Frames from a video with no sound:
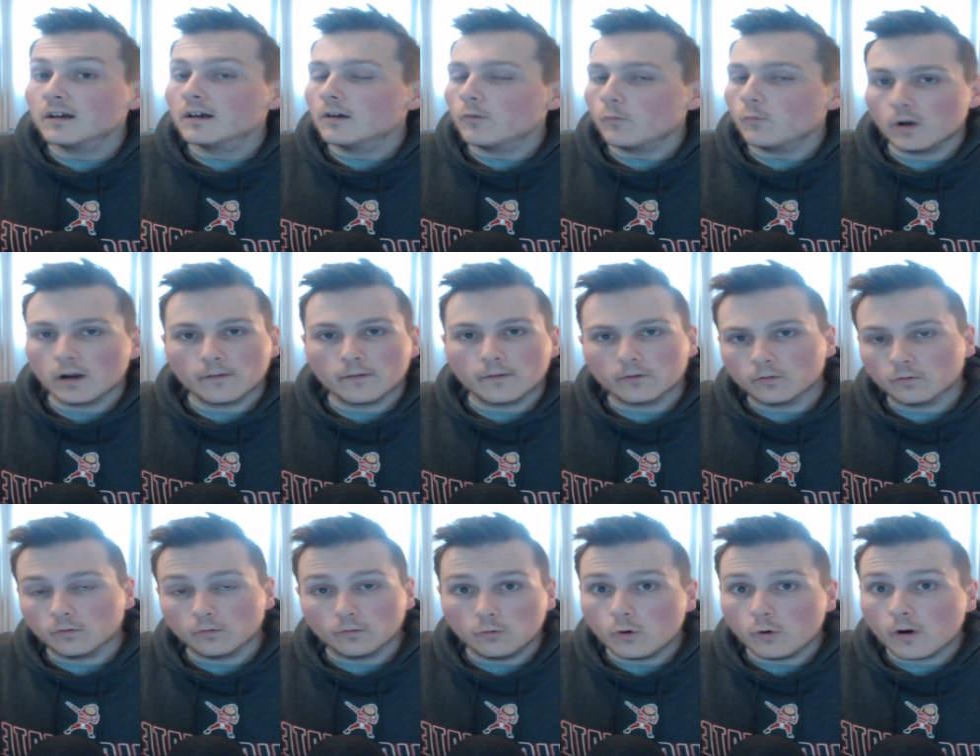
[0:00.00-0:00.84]
Whatever,
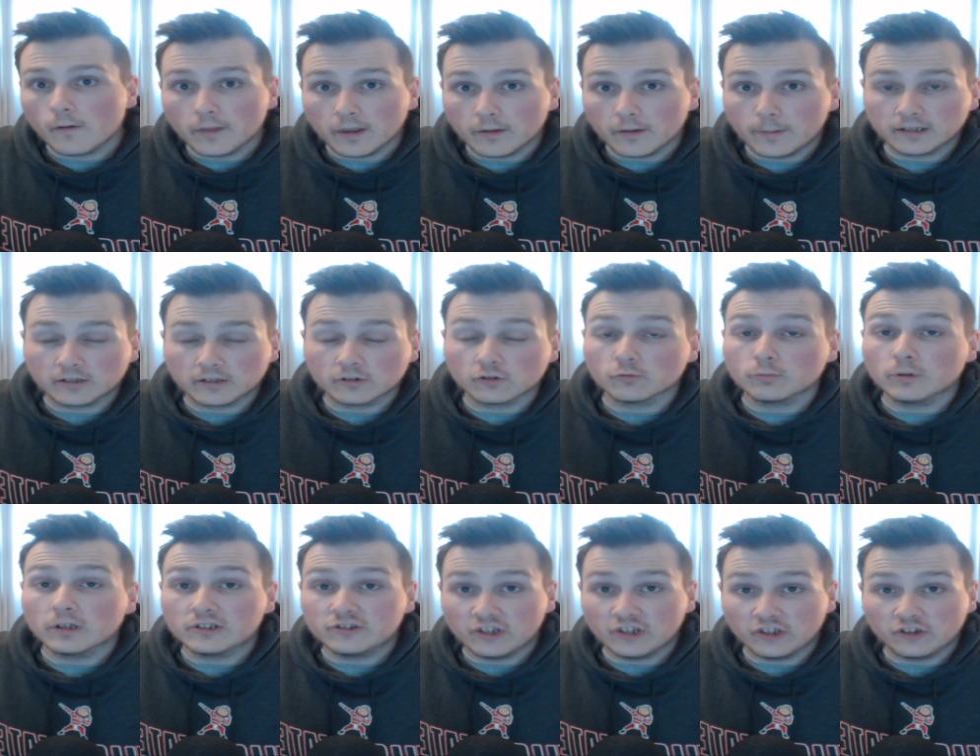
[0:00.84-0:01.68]
whoever they pick to
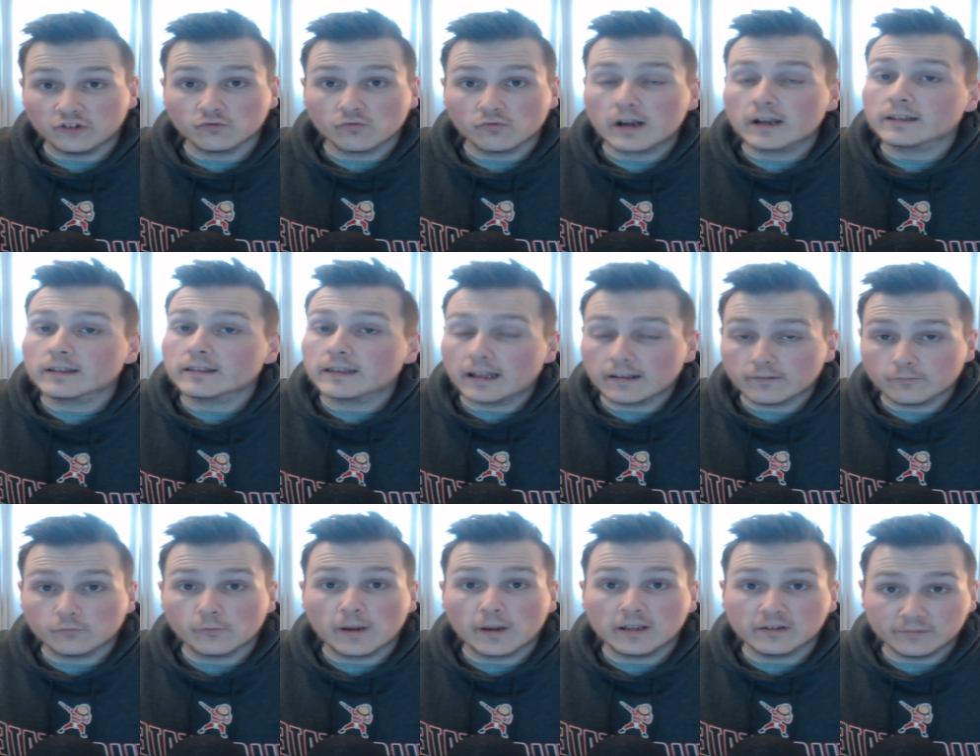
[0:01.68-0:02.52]
replace JJ Redick, that
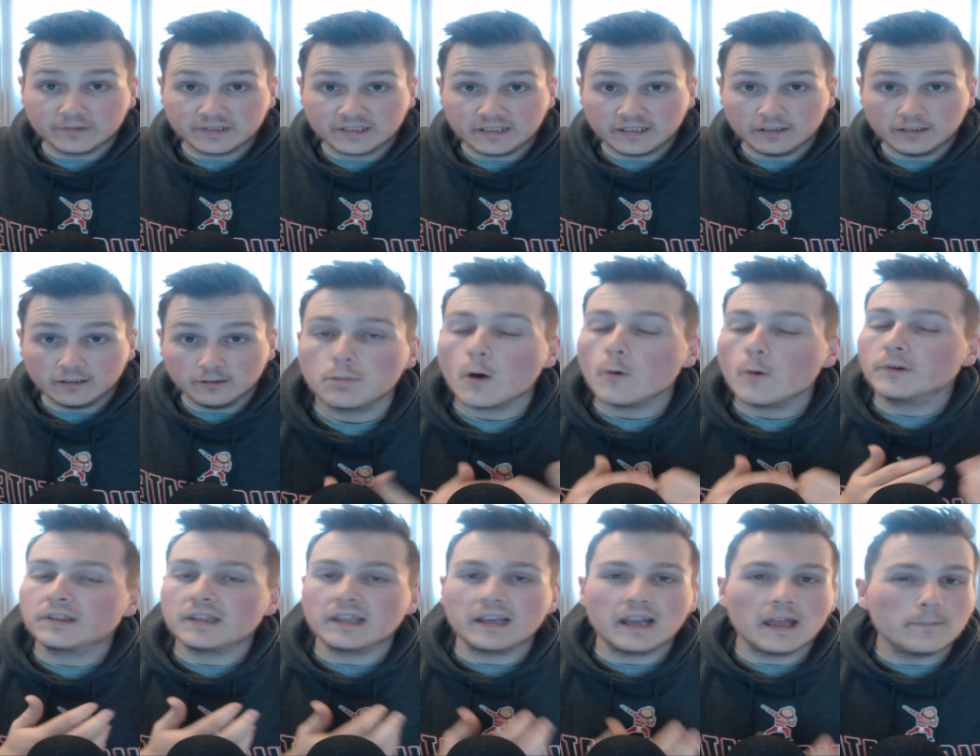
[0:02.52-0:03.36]
remains to be seen. But
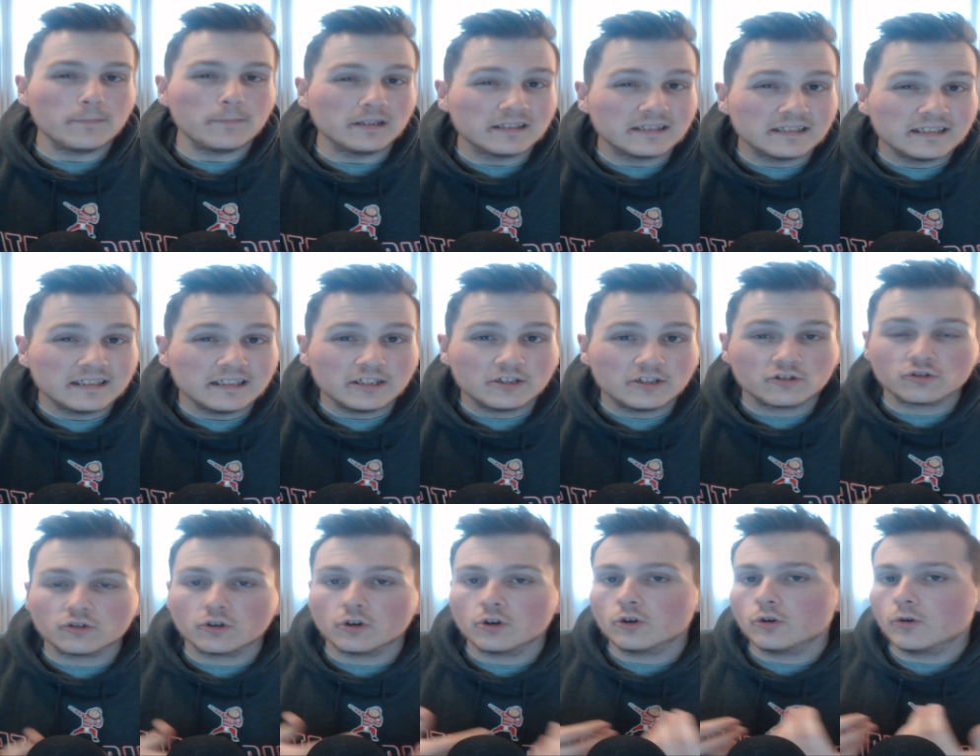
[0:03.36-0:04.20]
with an NBC
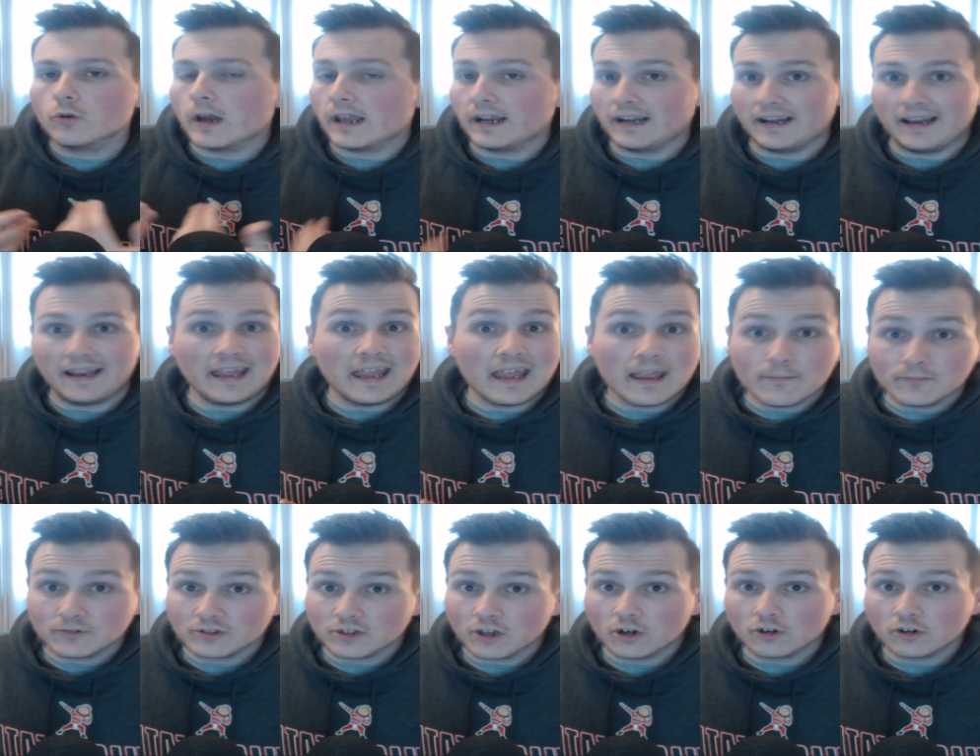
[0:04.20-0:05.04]
crew and an
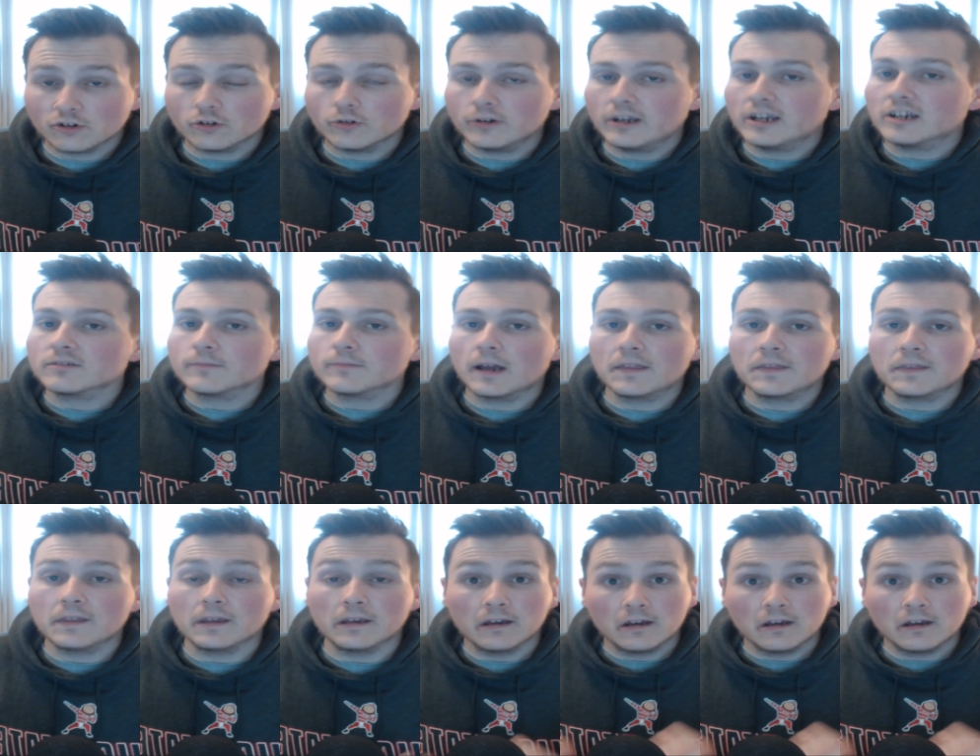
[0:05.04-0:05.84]
Amazon crew, here's my thing.